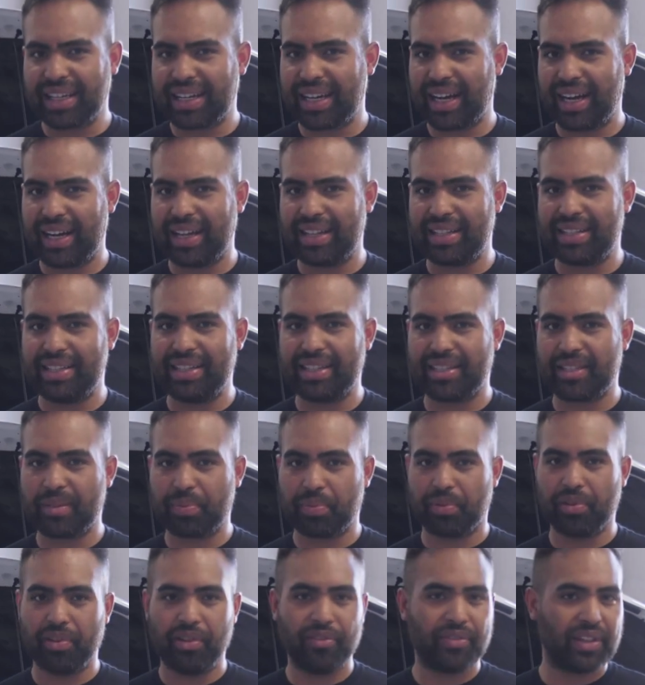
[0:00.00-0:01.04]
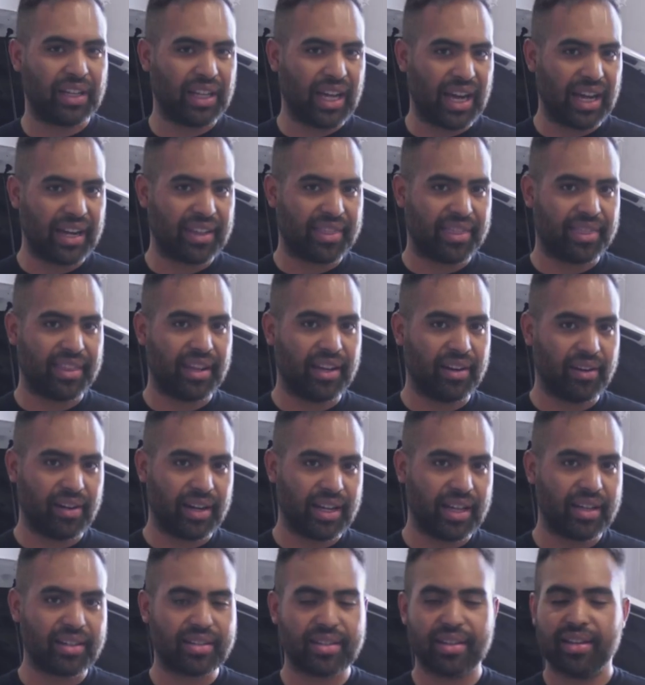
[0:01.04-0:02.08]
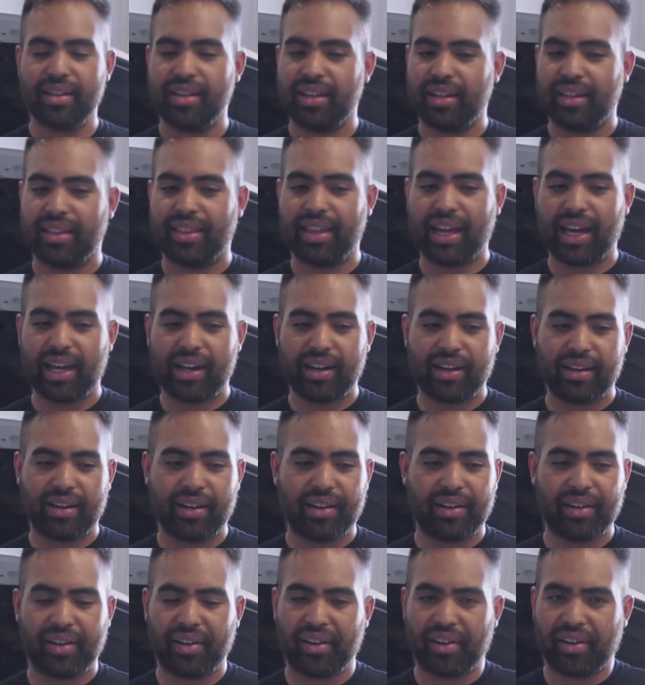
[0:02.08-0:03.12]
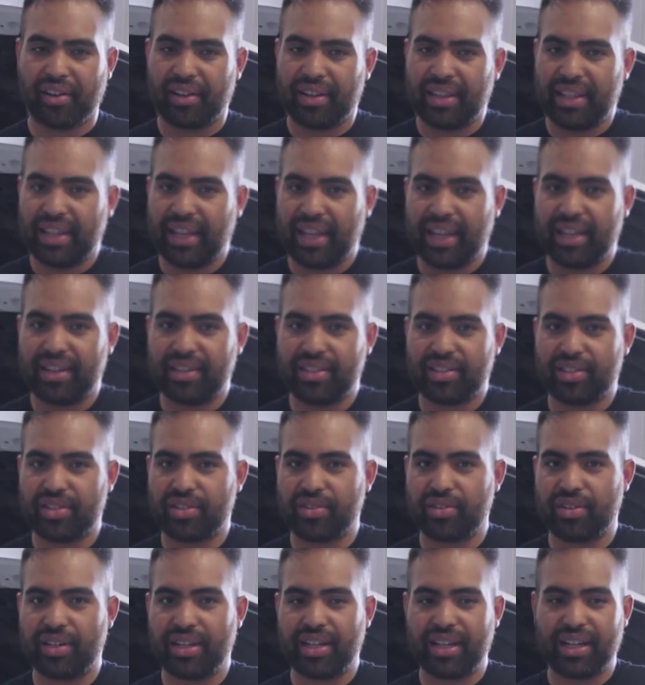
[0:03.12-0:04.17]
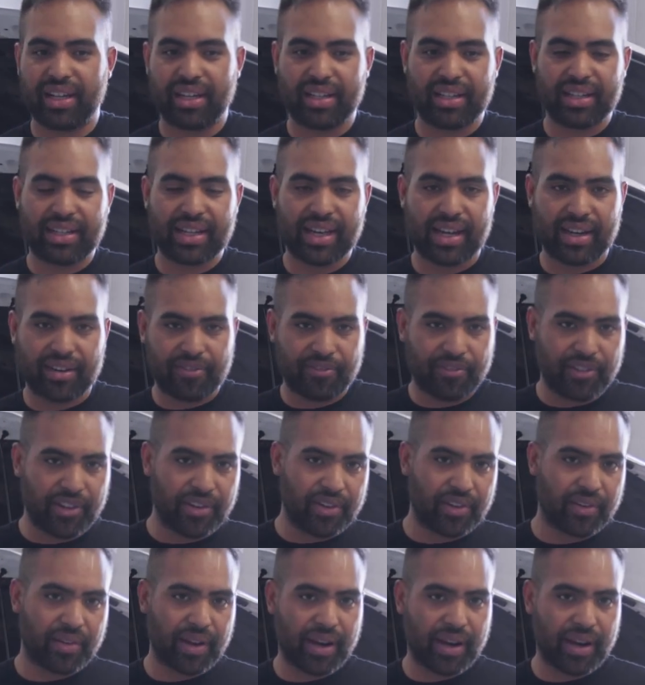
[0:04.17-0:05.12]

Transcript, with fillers: kind of disprove a lot of theories that are in the industry and kind of floating